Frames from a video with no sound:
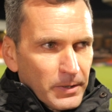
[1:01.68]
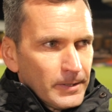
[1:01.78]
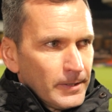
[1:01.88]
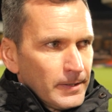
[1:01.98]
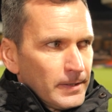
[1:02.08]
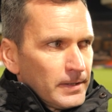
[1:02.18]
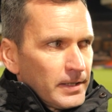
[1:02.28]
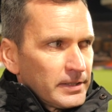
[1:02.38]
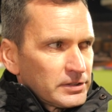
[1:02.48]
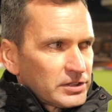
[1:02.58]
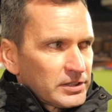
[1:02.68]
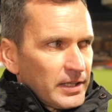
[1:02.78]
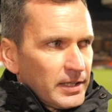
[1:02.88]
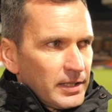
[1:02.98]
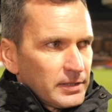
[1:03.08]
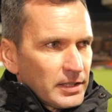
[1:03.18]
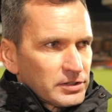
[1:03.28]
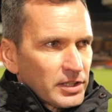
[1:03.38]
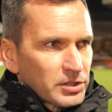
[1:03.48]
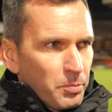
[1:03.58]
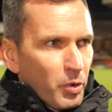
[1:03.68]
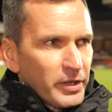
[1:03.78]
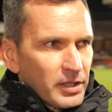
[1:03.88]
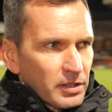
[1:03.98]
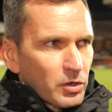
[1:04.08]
But it's disappointing,